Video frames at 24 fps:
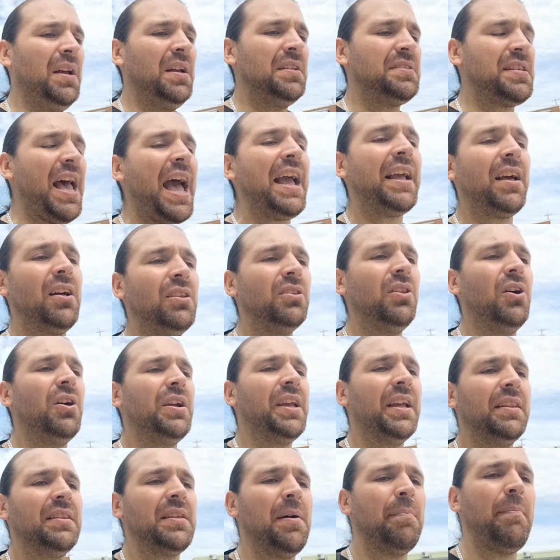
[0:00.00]
take a look
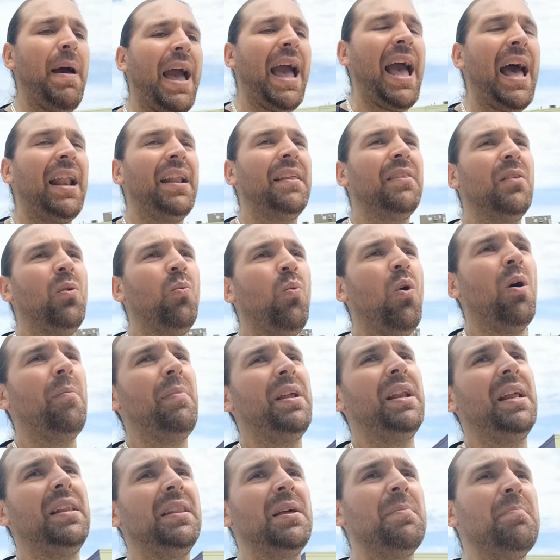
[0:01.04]
at the man and the
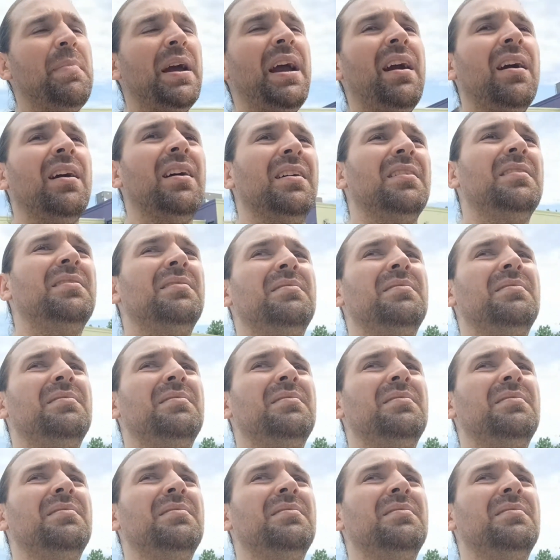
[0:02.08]
woman in the mirror.